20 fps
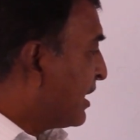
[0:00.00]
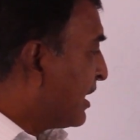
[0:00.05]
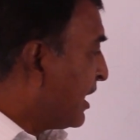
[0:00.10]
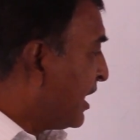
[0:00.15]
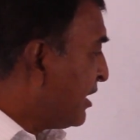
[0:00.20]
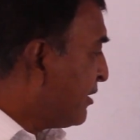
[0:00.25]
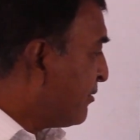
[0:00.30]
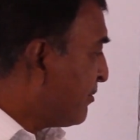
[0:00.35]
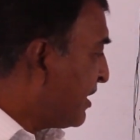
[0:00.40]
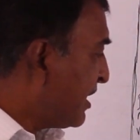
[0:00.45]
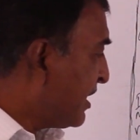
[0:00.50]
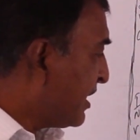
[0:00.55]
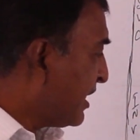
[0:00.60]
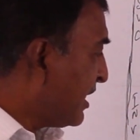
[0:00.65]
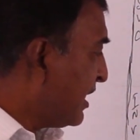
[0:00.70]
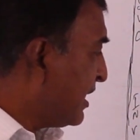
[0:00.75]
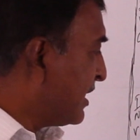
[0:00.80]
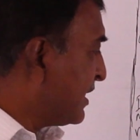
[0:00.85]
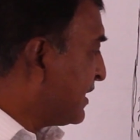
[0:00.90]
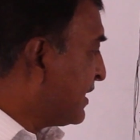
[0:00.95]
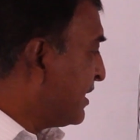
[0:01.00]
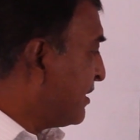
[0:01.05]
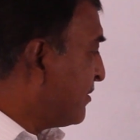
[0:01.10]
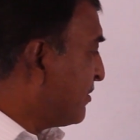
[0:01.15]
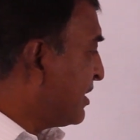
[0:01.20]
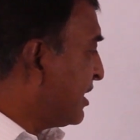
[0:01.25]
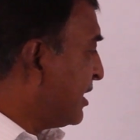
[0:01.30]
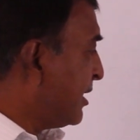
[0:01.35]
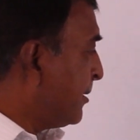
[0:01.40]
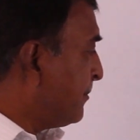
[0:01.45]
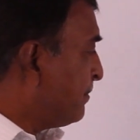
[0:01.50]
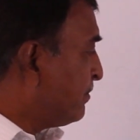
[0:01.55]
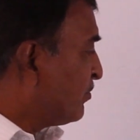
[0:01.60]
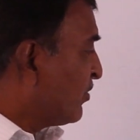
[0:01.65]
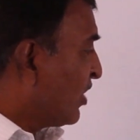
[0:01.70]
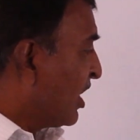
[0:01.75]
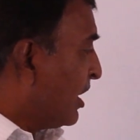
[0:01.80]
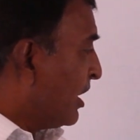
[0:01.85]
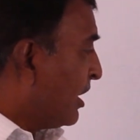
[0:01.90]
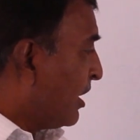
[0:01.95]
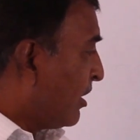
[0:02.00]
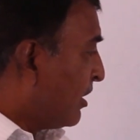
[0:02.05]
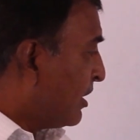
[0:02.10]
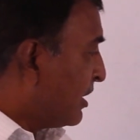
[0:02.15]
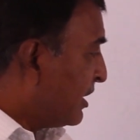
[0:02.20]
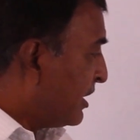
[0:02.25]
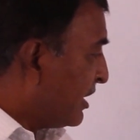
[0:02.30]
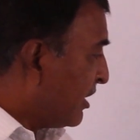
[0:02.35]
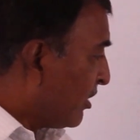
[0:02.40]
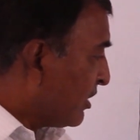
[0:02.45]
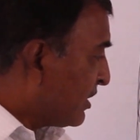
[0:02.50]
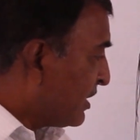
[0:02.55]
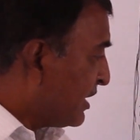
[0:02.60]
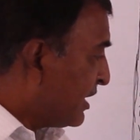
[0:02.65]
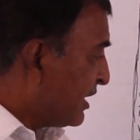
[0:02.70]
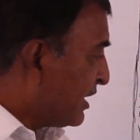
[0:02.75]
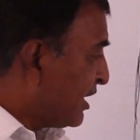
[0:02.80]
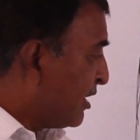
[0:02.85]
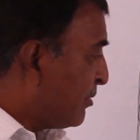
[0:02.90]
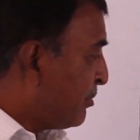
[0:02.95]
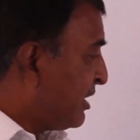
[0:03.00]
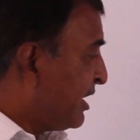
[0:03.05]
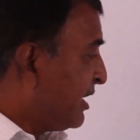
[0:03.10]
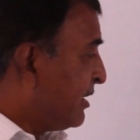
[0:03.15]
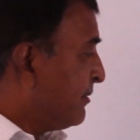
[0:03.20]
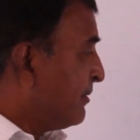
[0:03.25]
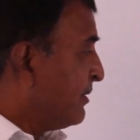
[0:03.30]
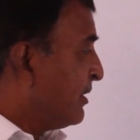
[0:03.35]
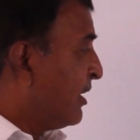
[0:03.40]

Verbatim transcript: right ventricle receives the deoxygenated blood.